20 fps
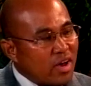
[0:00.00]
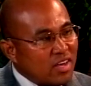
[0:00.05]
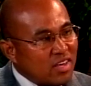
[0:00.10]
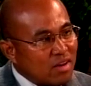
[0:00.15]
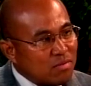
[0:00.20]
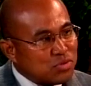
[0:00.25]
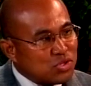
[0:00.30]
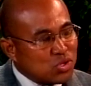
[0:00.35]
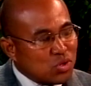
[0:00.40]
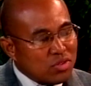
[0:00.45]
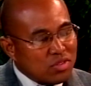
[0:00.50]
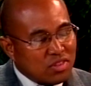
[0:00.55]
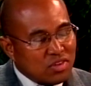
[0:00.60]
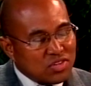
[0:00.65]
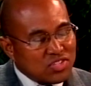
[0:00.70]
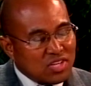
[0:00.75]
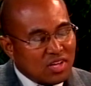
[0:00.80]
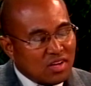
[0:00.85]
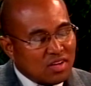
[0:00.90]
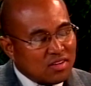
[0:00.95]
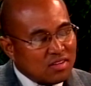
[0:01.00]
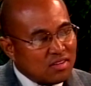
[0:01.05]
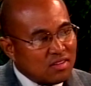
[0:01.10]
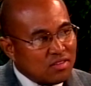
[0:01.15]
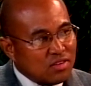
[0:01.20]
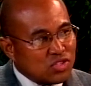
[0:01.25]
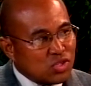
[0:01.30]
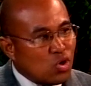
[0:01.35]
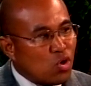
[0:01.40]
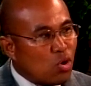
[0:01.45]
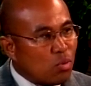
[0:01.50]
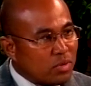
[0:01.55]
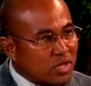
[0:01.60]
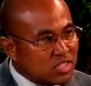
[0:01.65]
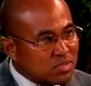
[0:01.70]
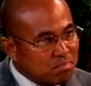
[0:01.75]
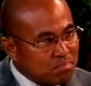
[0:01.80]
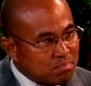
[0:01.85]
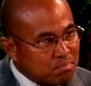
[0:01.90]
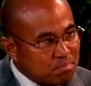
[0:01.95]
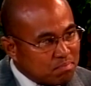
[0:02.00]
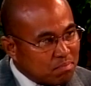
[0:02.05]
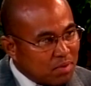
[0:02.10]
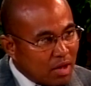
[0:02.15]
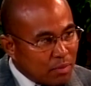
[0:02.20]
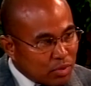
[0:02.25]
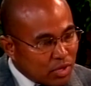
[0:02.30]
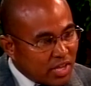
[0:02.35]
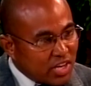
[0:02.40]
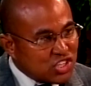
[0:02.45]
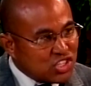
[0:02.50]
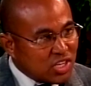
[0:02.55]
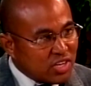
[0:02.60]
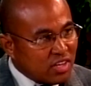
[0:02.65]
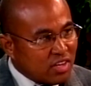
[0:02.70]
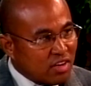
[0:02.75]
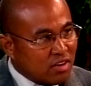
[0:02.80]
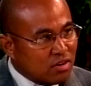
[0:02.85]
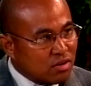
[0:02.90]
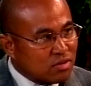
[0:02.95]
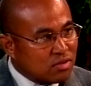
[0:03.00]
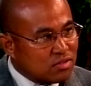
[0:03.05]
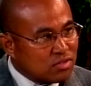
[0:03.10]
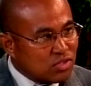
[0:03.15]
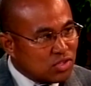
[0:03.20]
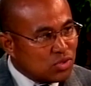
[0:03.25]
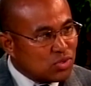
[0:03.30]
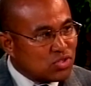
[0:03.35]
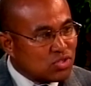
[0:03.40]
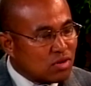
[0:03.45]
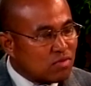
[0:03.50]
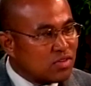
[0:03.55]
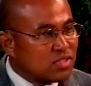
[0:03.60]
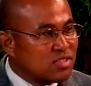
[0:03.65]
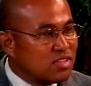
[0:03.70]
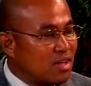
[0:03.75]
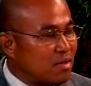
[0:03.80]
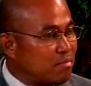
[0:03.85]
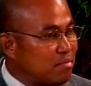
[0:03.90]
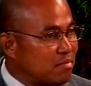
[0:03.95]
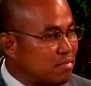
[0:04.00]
I'm sure there's a homeless population here. Do you service them?